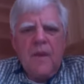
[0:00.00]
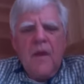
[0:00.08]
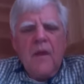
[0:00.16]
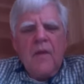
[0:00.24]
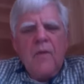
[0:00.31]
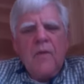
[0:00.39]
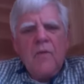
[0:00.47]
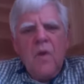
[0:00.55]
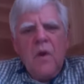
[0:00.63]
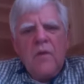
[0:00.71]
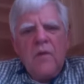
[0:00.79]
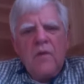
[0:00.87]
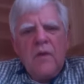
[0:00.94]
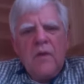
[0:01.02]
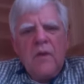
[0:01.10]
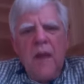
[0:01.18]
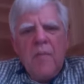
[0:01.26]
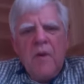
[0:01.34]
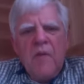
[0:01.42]
This course is a
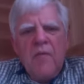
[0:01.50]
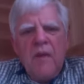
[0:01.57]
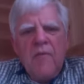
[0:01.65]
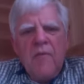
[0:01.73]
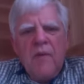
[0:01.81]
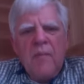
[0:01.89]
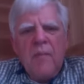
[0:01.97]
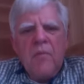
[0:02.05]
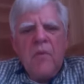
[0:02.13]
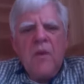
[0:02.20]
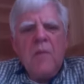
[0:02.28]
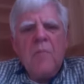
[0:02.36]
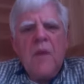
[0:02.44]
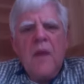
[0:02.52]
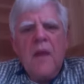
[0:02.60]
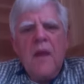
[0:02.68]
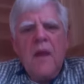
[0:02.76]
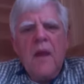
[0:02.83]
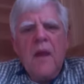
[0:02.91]
collaborative effort between
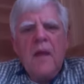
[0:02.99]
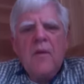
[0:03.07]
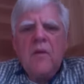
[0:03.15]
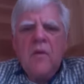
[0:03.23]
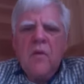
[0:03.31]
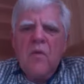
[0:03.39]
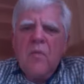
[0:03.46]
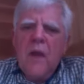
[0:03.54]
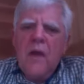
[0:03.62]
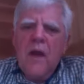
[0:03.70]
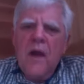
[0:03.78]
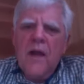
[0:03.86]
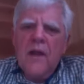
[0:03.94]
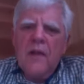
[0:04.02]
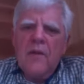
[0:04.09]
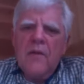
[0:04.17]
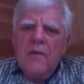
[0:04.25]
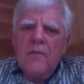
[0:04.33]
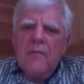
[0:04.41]
me and two of my colleagues.